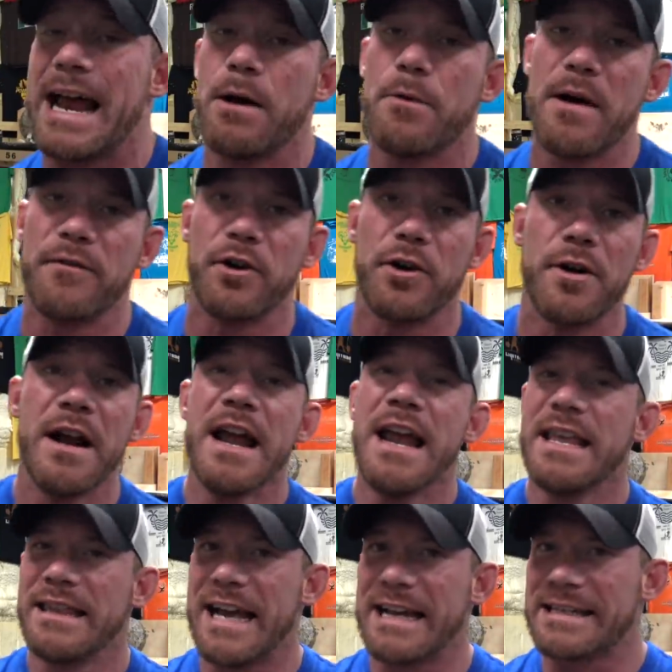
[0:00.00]
However,
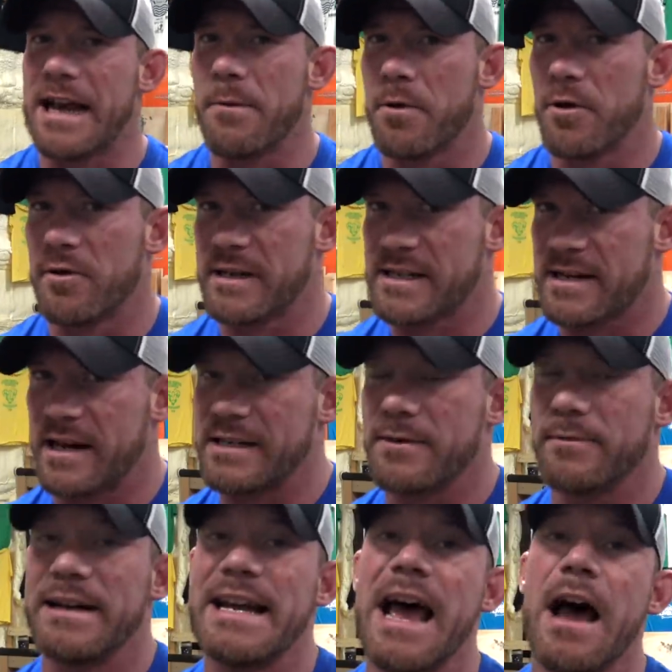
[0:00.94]
that's not what we're
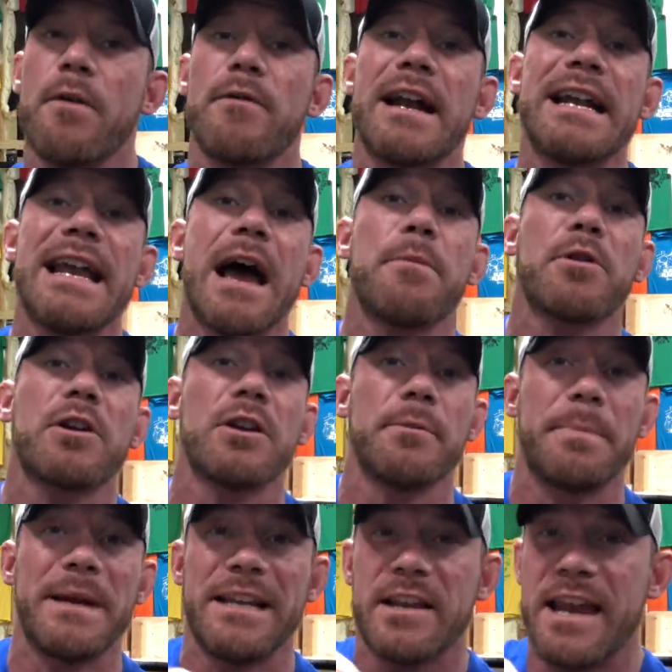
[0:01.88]
discussing right now. Right now, we're
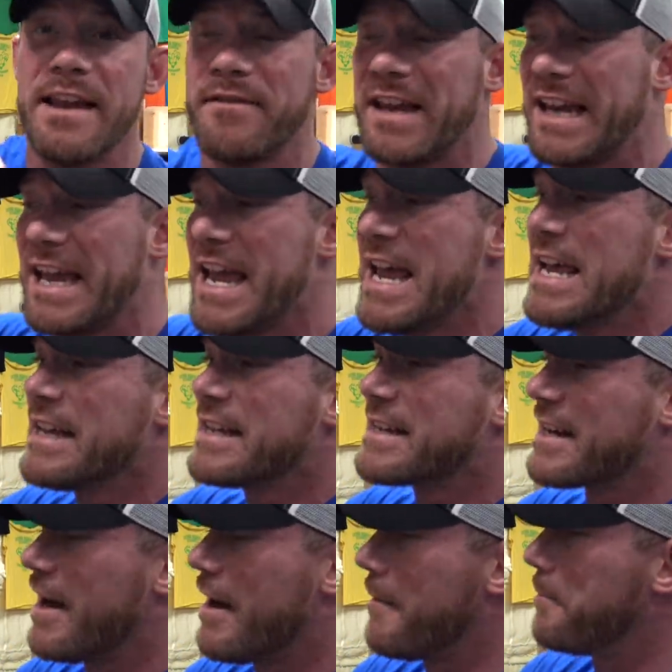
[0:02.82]
gonna be giving
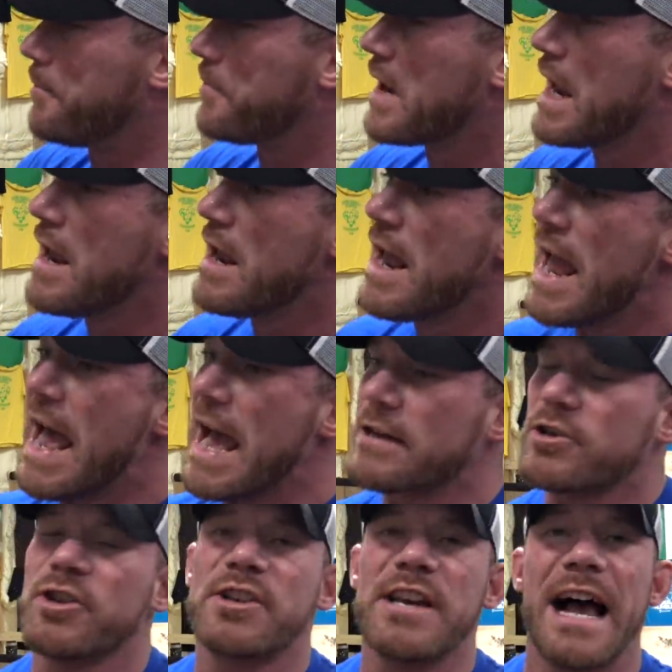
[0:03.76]
some
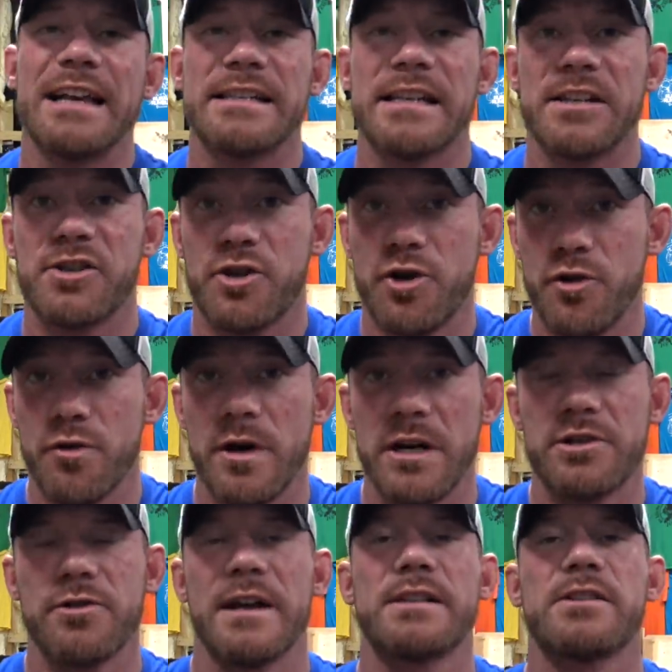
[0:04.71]
exercises to
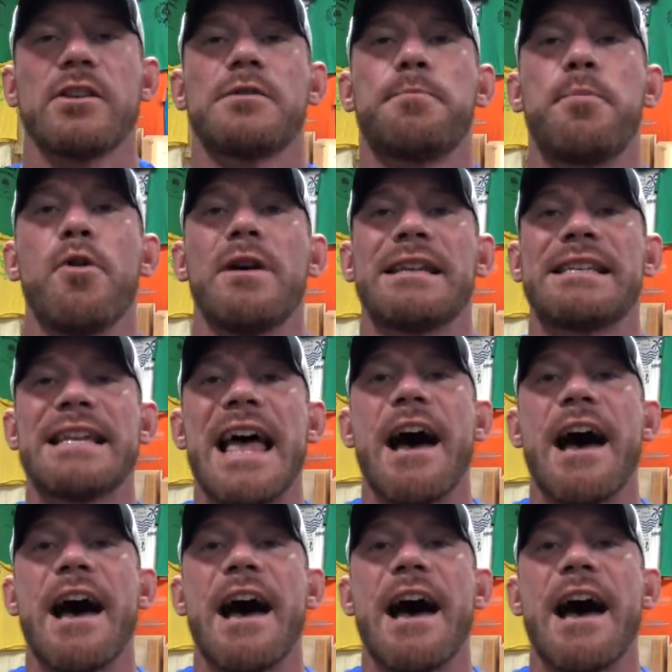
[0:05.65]
address those points.